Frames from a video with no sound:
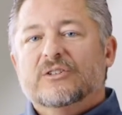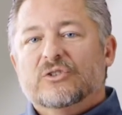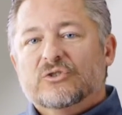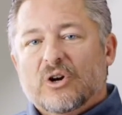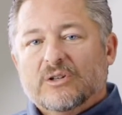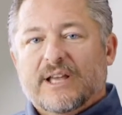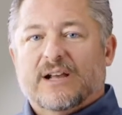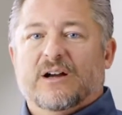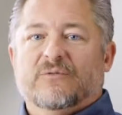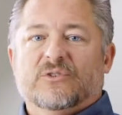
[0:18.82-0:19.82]
To start that
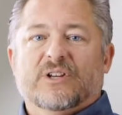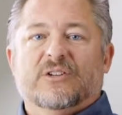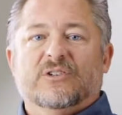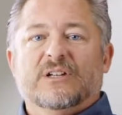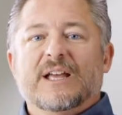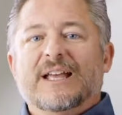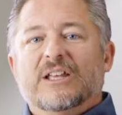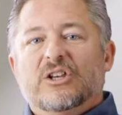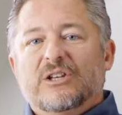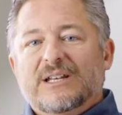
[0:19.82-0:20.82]
conversation,
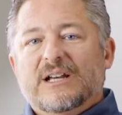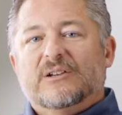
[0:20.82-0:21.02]
you need to